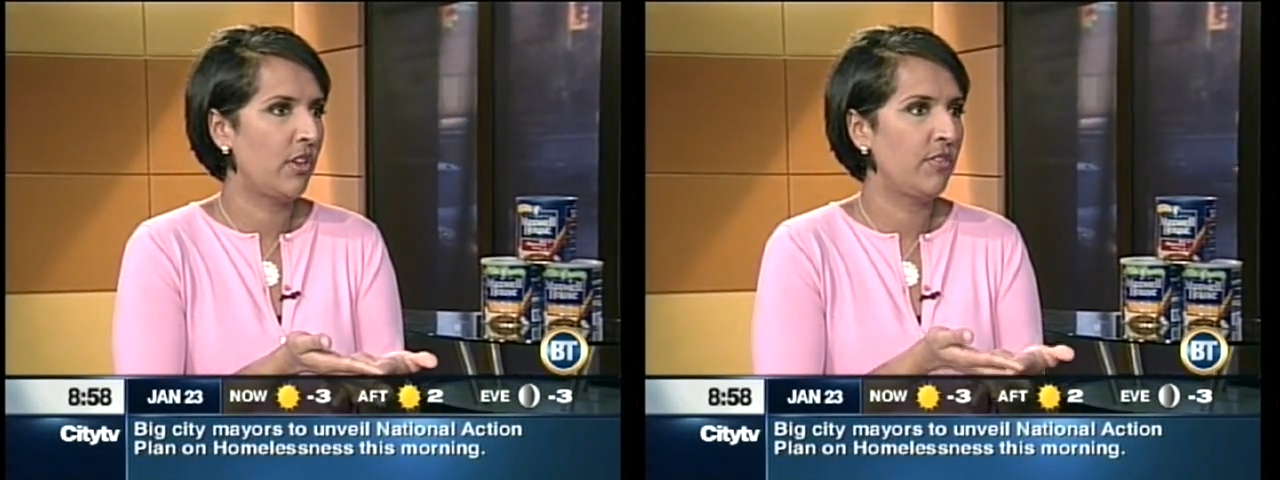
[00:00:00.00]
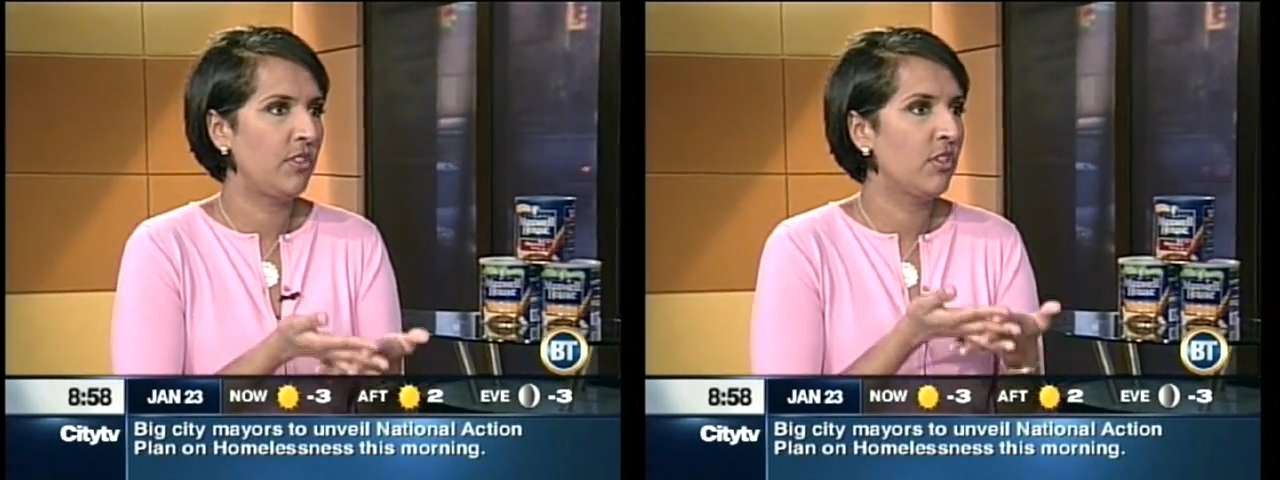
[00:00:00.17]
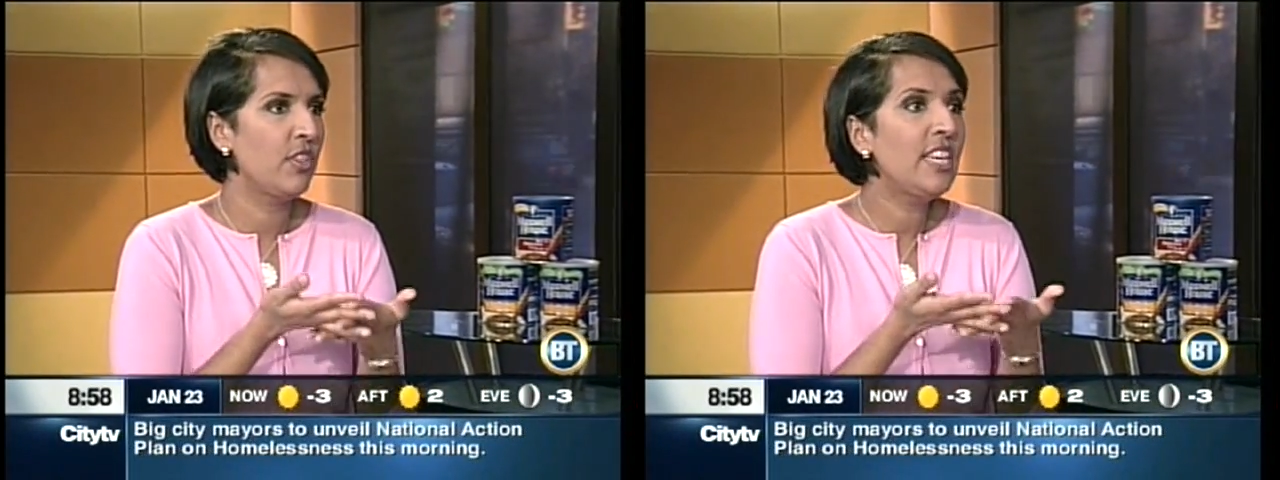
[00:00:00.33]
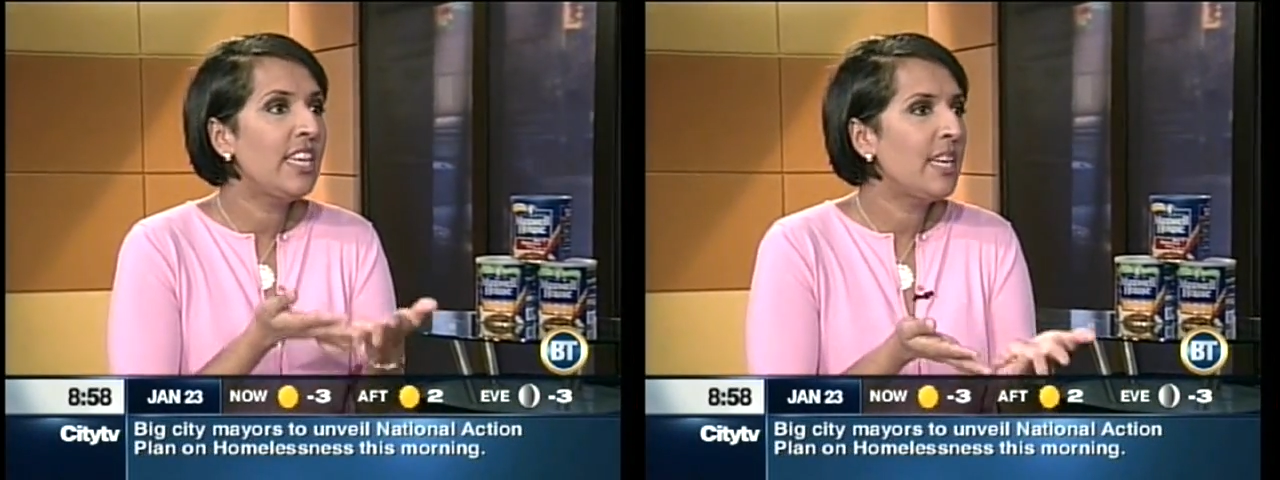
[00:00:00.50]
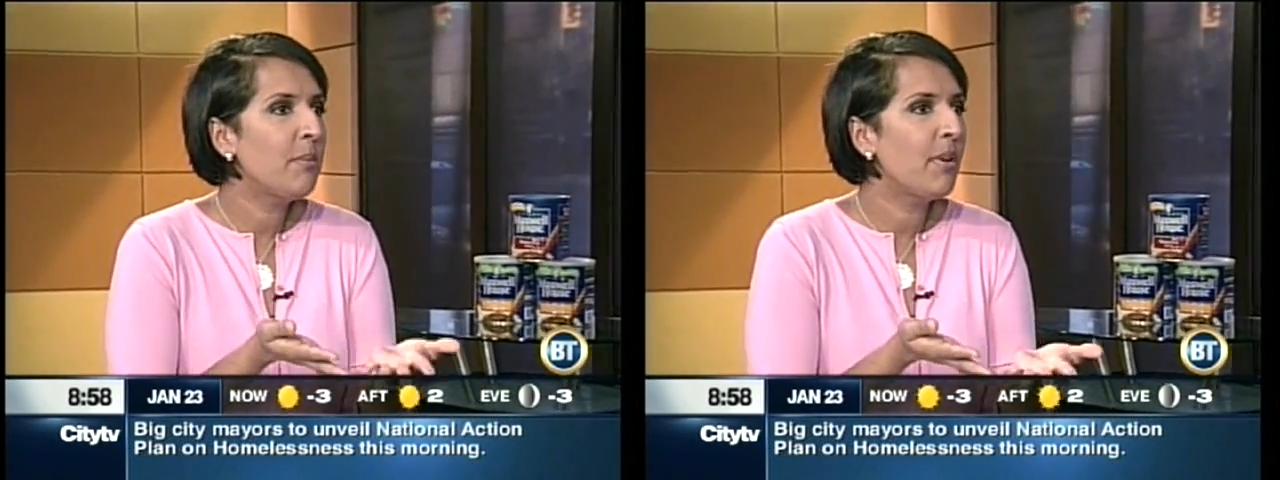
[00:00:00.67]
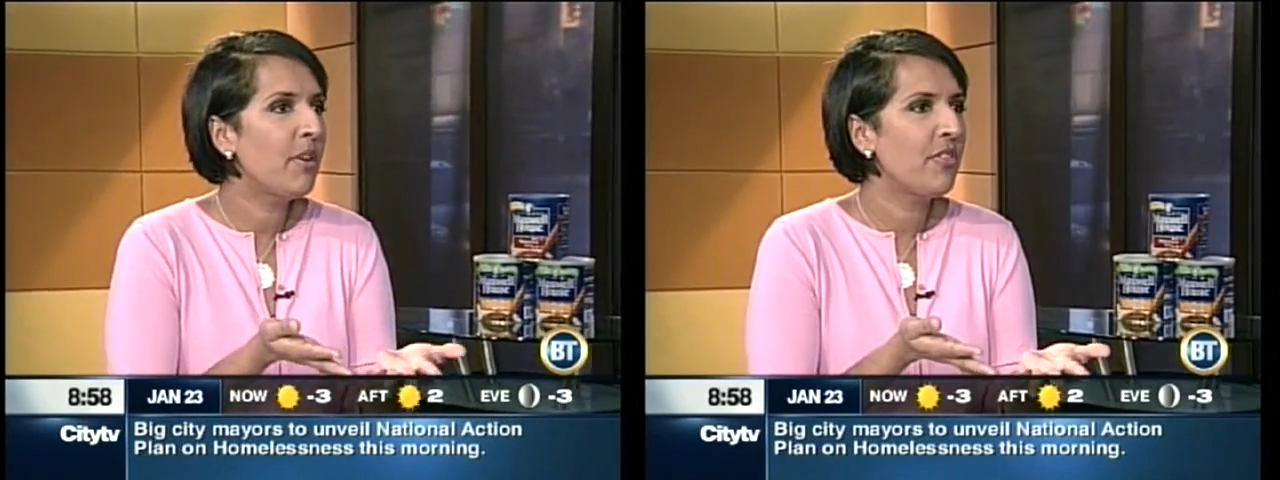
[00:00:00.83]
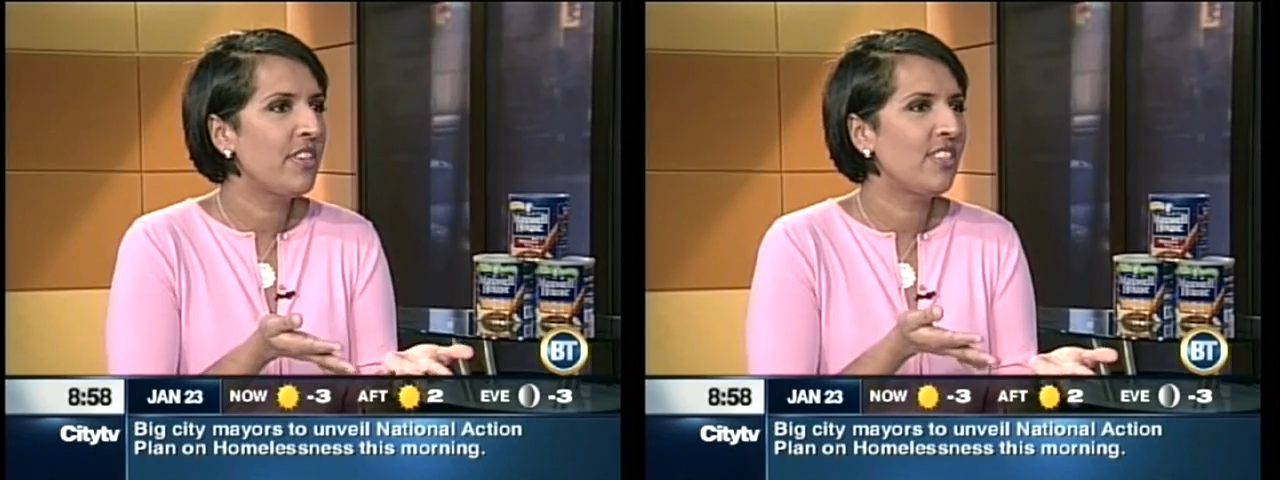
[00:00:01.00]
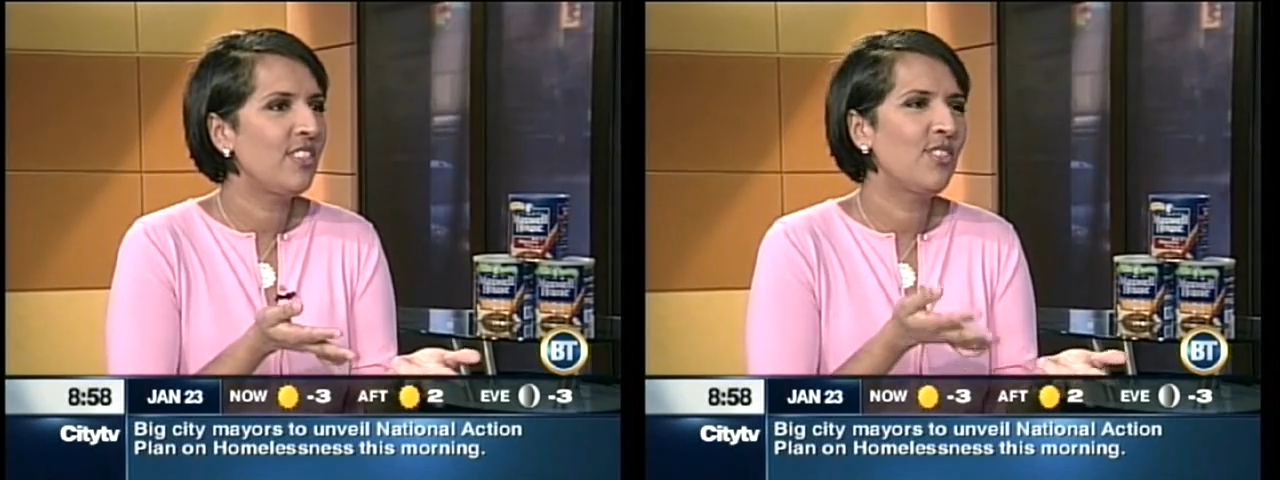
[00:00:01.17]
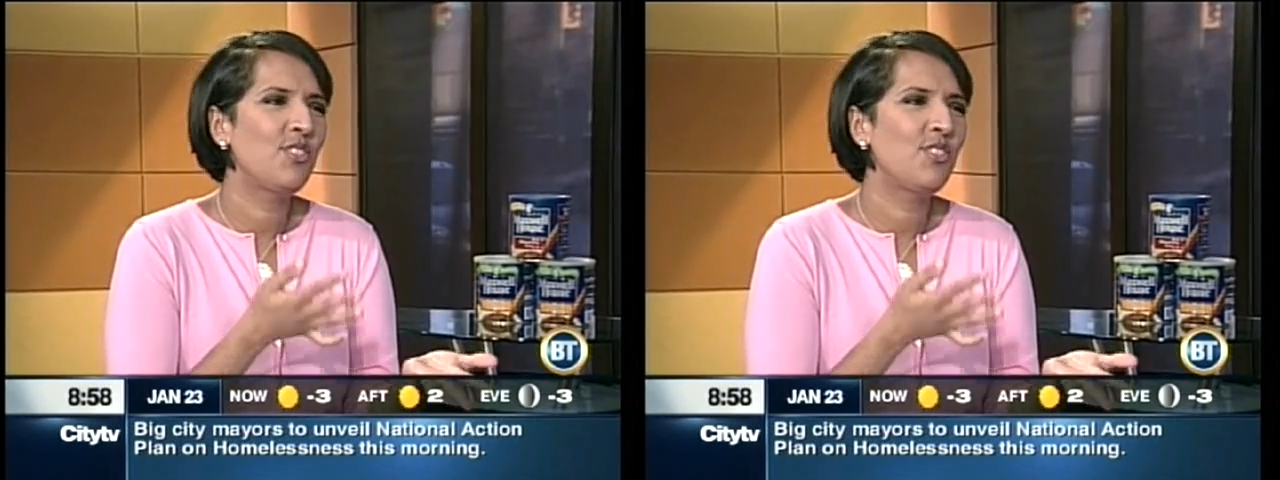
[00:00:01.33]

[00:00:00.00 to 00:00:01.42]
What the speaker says: If you're thinking about this and